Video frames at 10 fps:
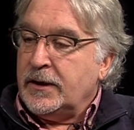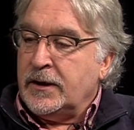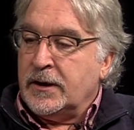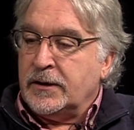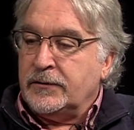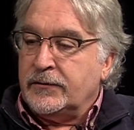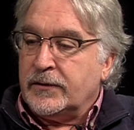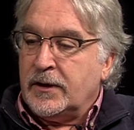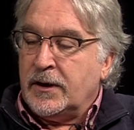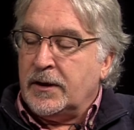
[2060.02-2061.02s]
And
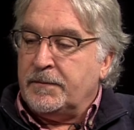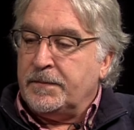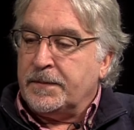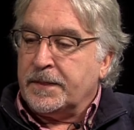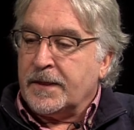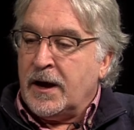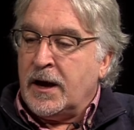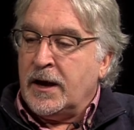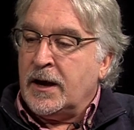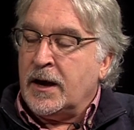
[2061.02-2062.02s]

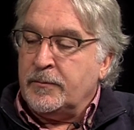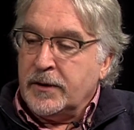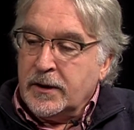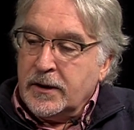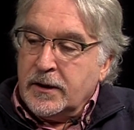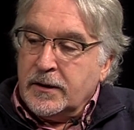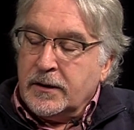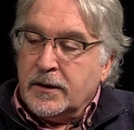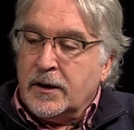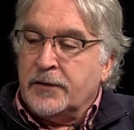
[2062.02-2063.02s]
I
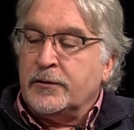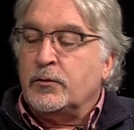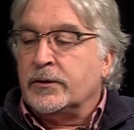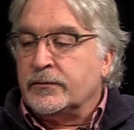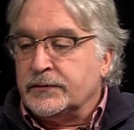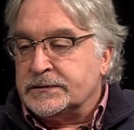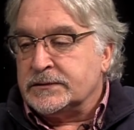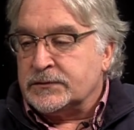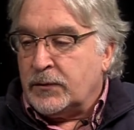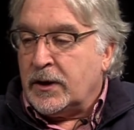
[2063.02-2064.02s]
think one of the
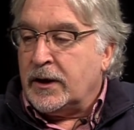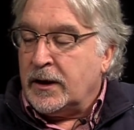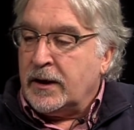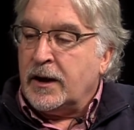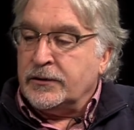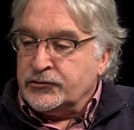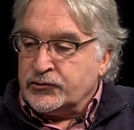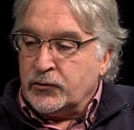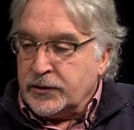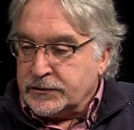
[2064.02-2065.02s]
reasons why I enjoy